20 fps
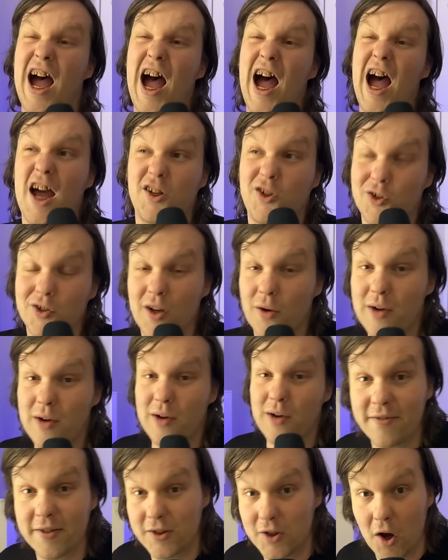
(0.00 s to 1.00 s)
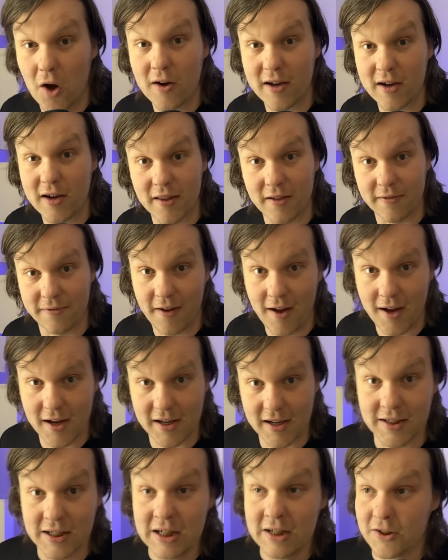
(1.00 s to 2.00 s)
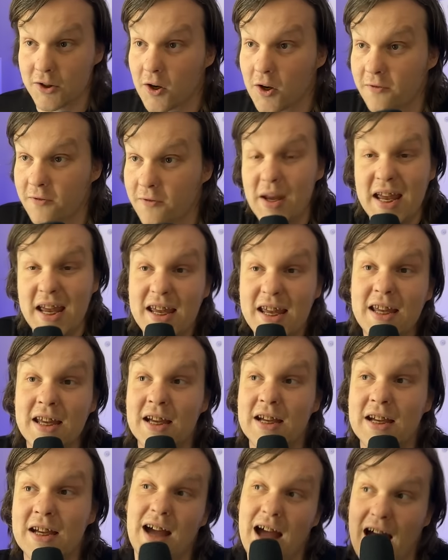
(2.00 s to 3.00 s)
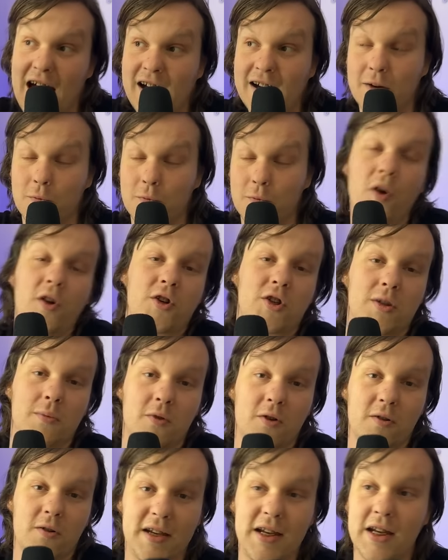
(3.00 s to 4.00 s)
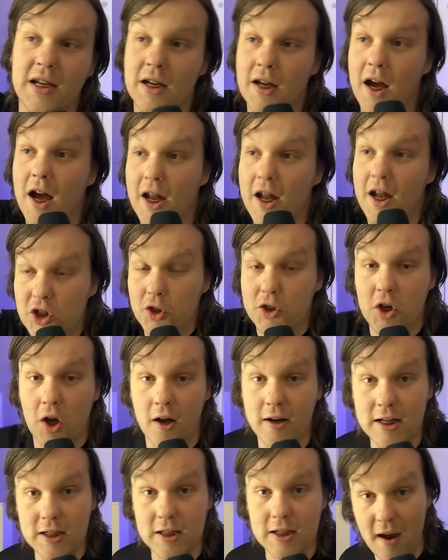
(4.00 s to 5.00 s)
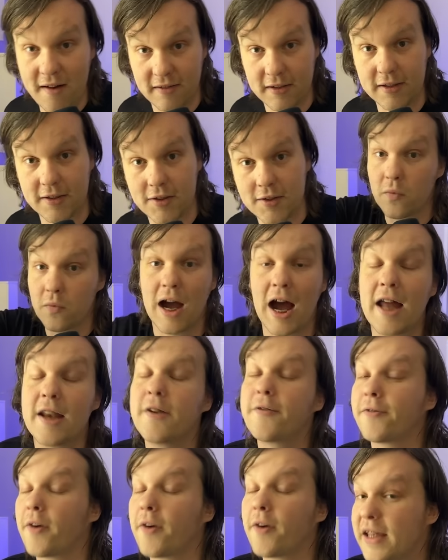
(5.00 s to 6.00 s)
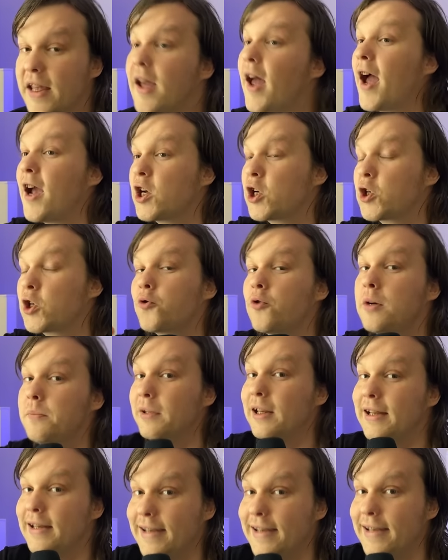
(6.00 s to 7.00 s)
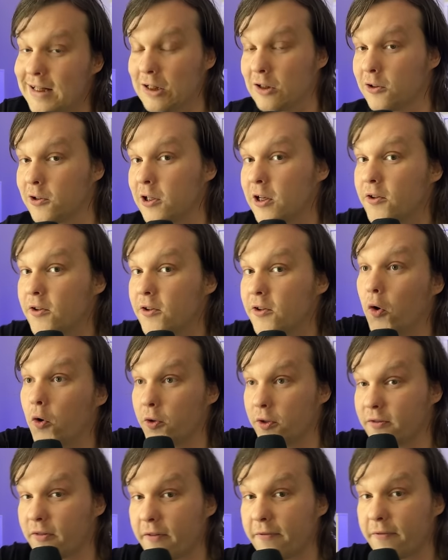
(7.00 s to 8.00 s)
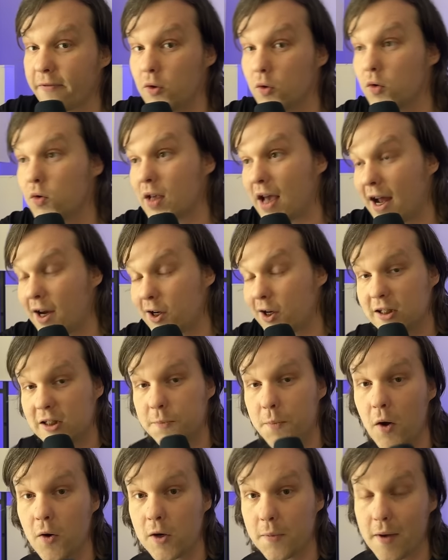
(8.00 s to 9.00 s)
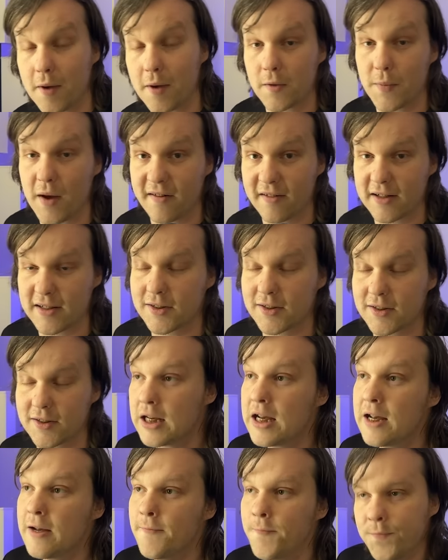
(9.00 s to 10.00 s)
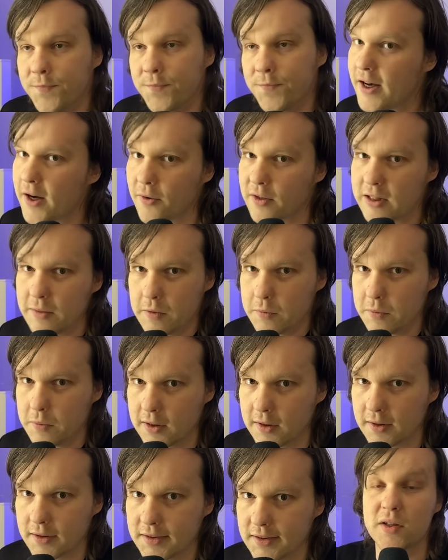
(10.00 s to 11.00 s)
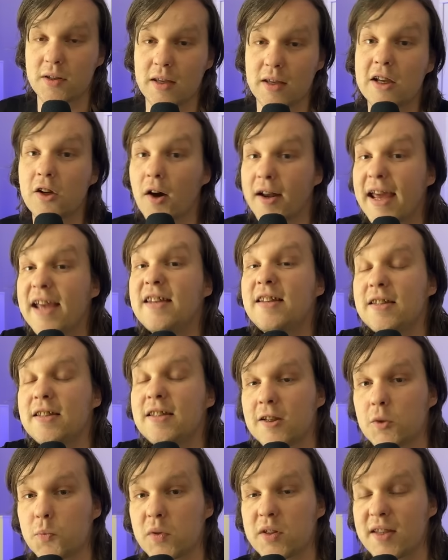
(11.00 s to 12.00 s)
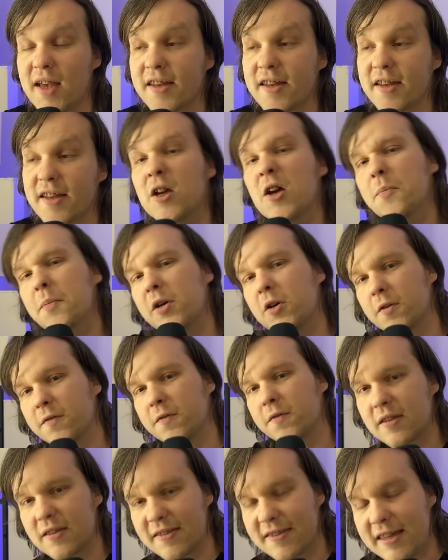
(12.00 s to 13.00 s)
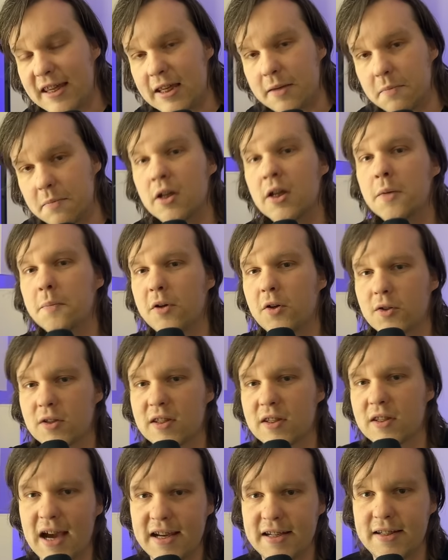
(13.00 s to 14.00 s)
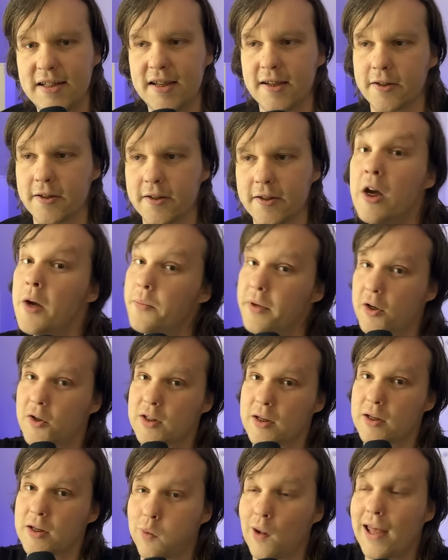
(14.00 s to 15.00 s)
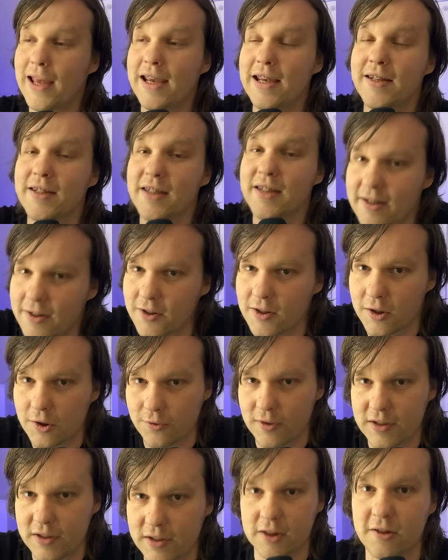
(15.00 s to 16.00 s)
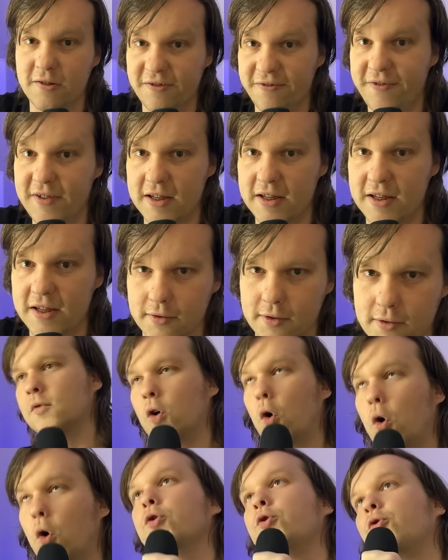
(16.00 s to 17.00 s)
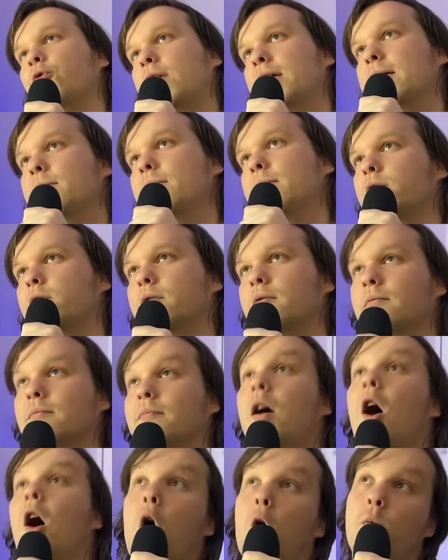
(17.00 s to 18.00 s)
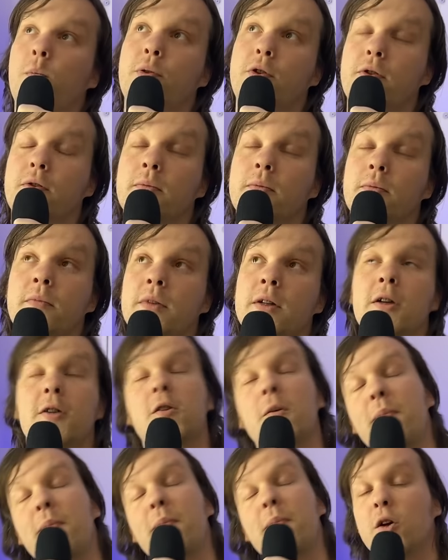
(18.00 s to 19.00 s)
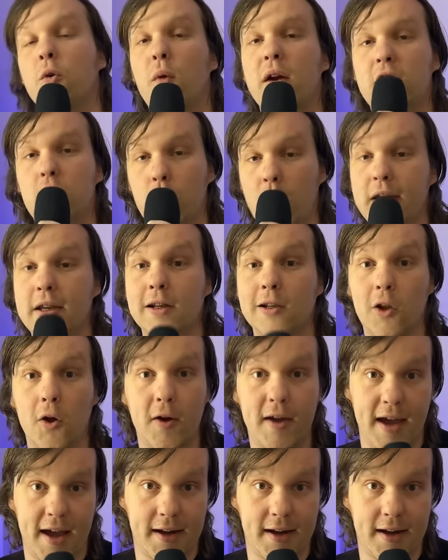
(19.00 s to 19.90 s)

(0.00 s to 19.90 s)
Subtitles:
I just don't have a dog in the fight. So for me, I can watch the movie and judge it on its merits. And from the extremely little that all the reviews actually spoke about the merits, they don't seem to be good. It got 86% because of the theme, because of the ideas, because it played into the critics' fears or dreams, hopes. Depending which way you look at